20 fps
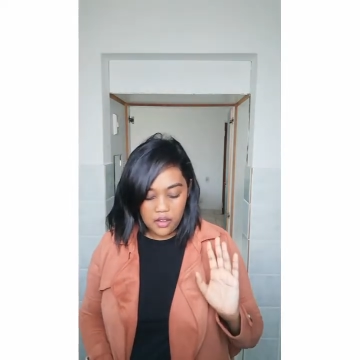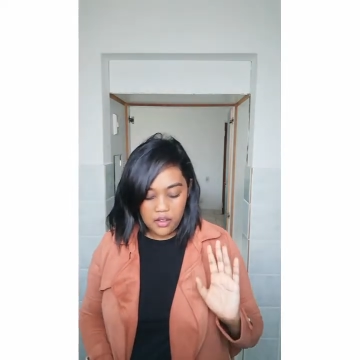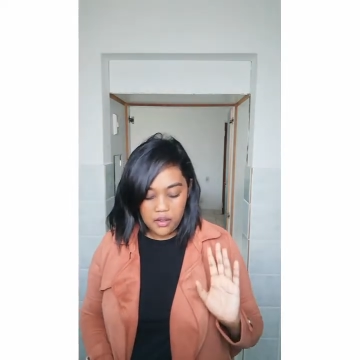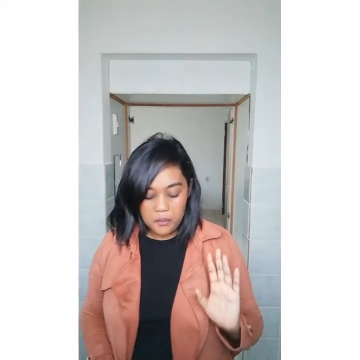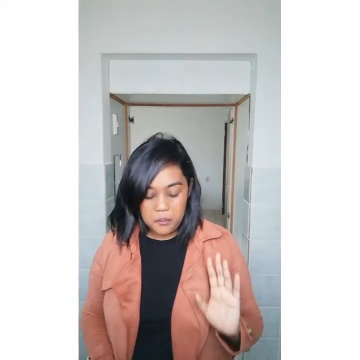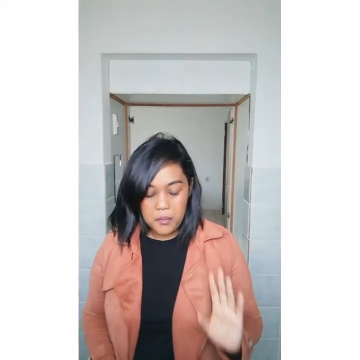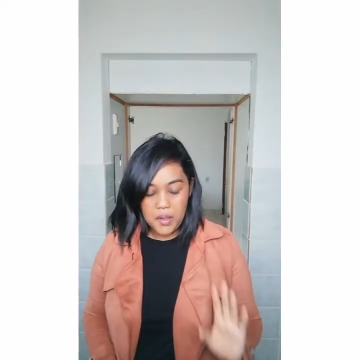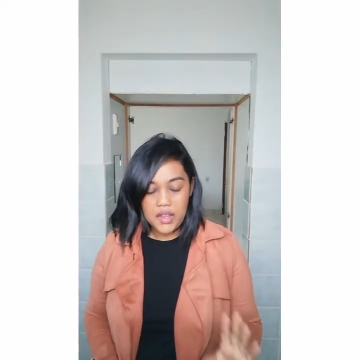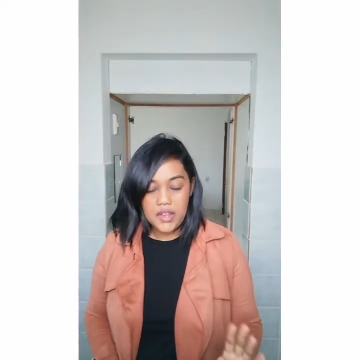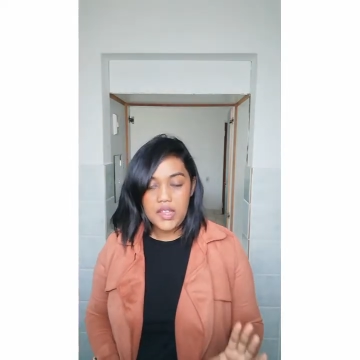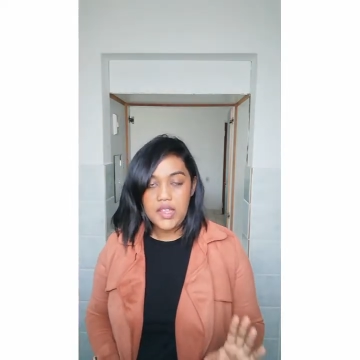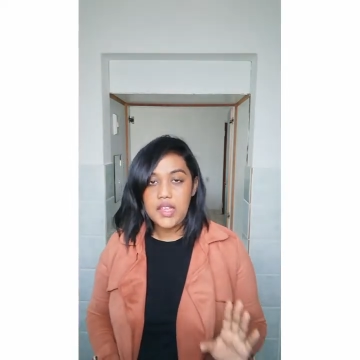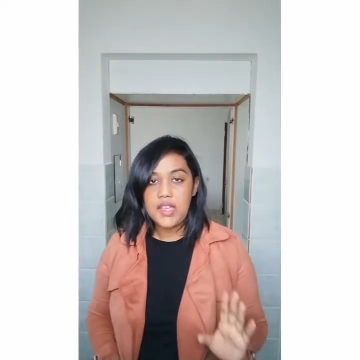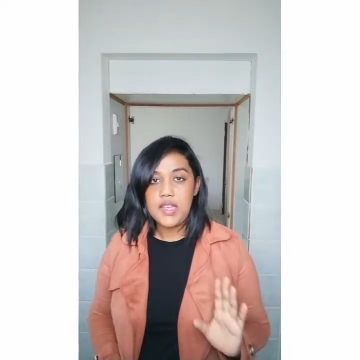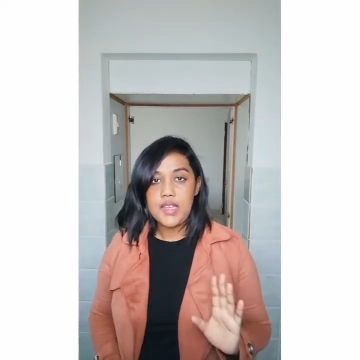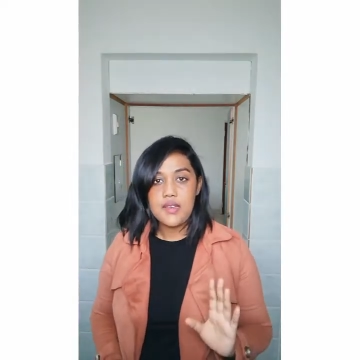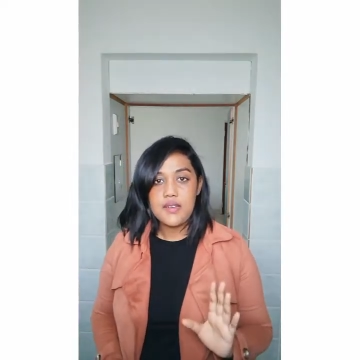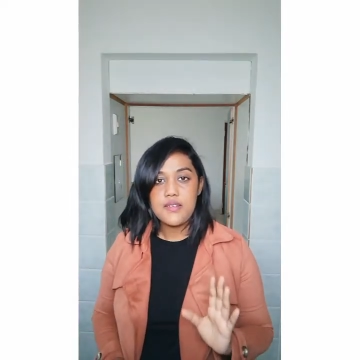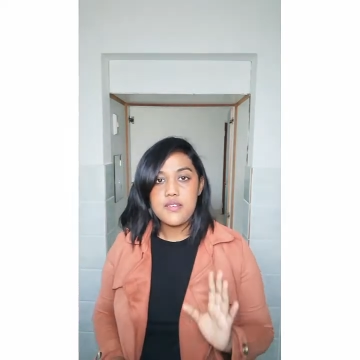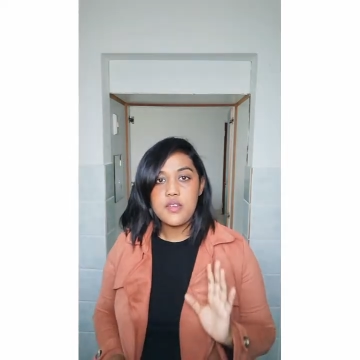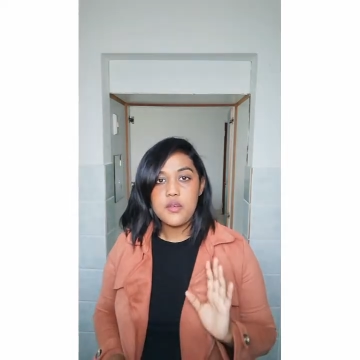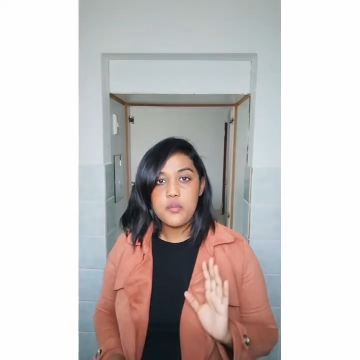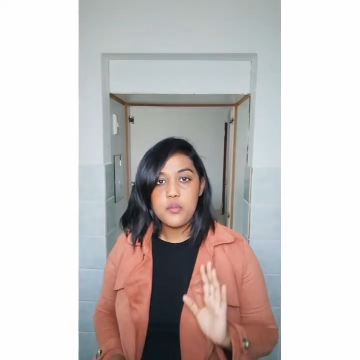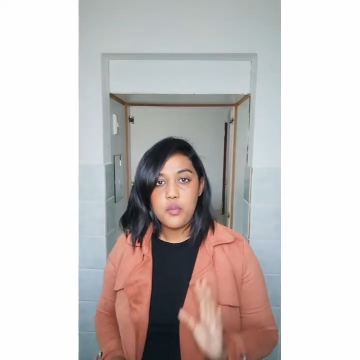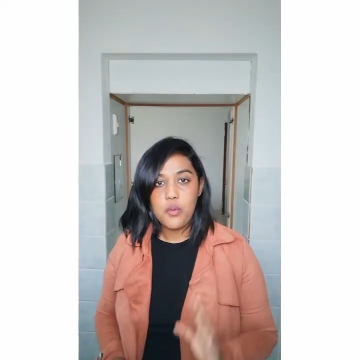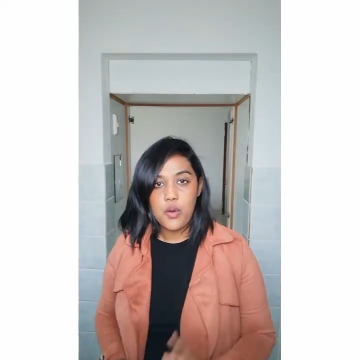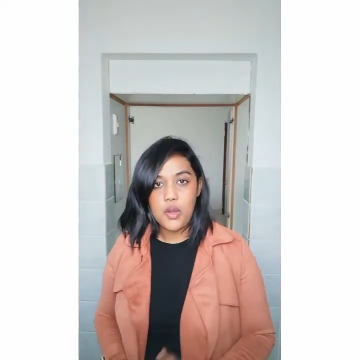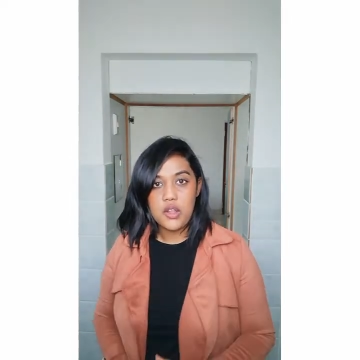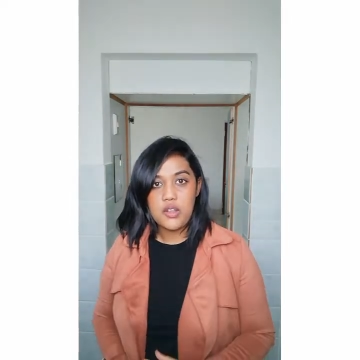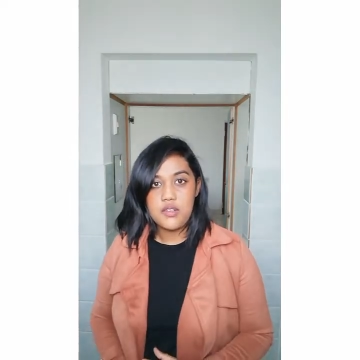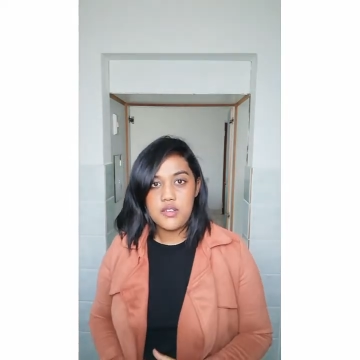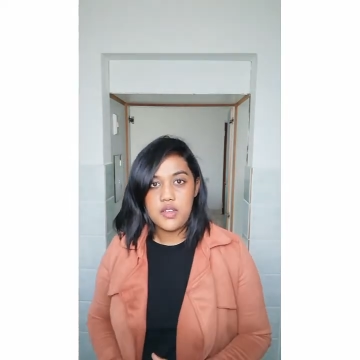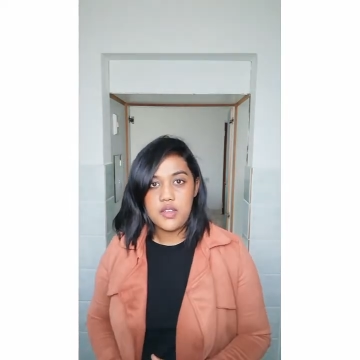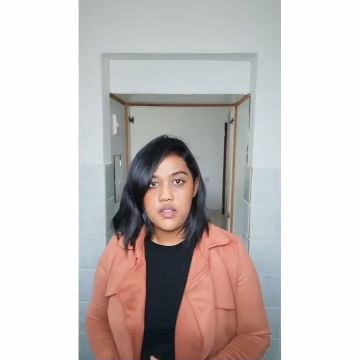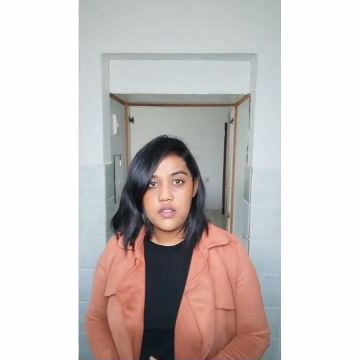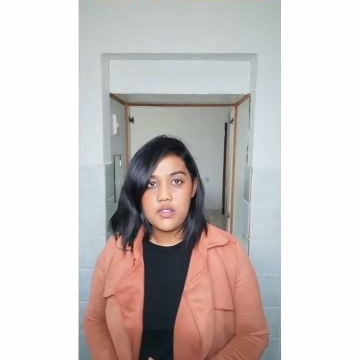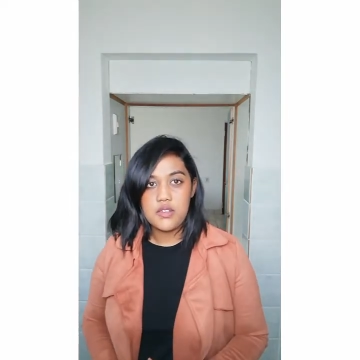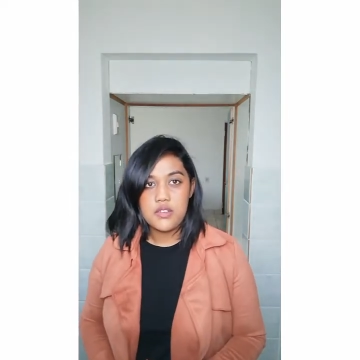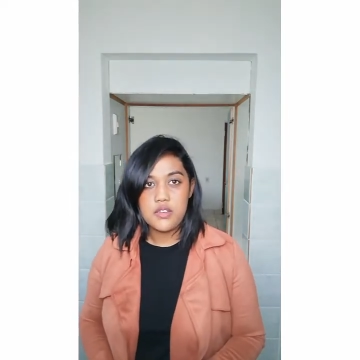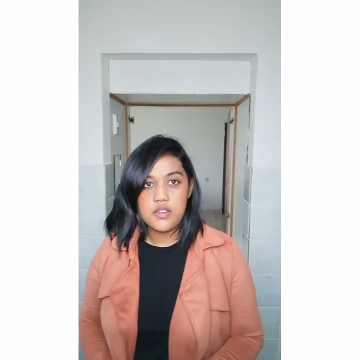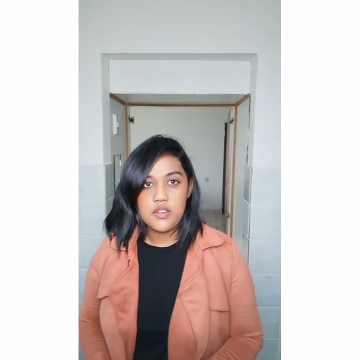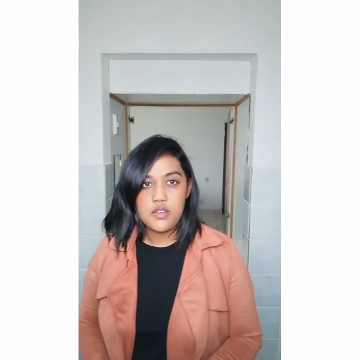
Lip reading: money is important.